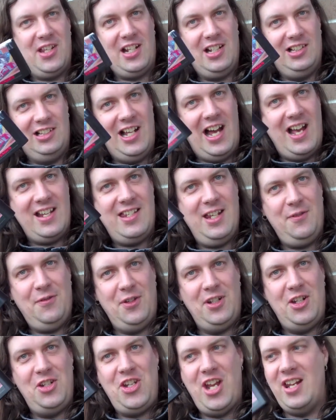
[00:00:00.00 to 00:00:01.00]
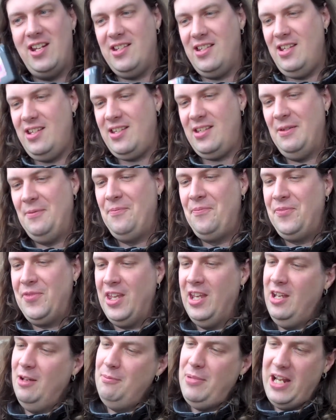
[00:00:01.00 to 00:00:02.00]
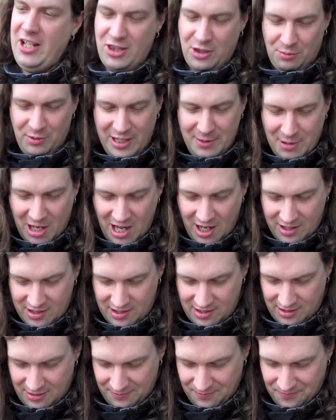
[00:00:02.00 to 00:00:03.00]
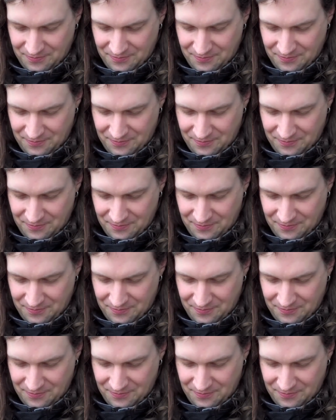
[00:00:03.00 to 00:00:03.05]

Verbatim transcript: a classic for the Genesis. Paid three bucks.